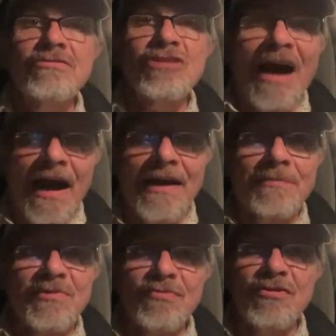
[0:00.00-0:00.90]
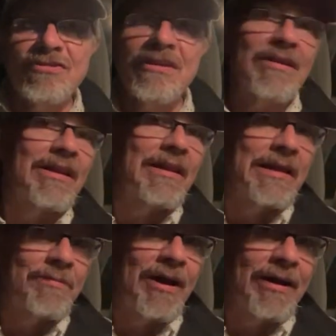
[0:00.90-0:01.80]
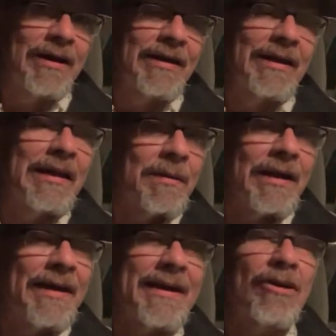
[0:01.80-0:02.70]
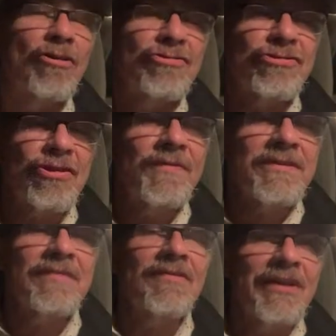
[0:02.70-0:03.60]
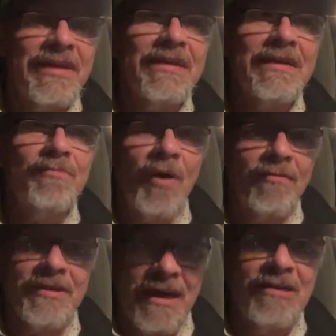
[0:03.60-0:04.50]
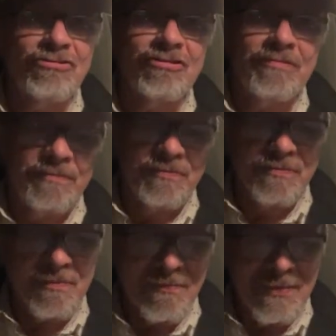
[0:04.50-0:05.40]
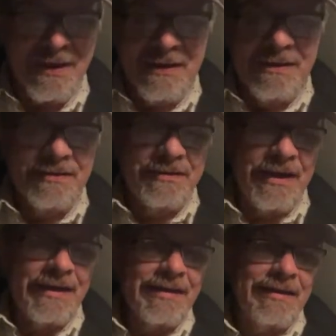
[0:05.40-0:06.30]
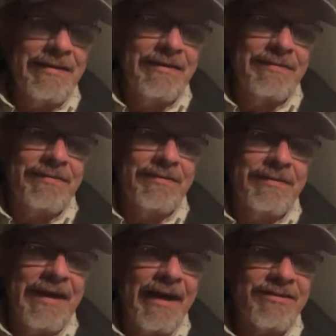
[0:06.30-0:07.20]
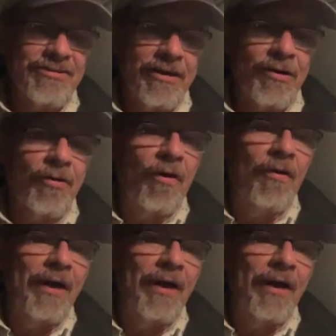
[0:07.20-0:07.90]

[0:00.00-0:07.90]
Times, which is a conservative-leaning publication, they they had this article called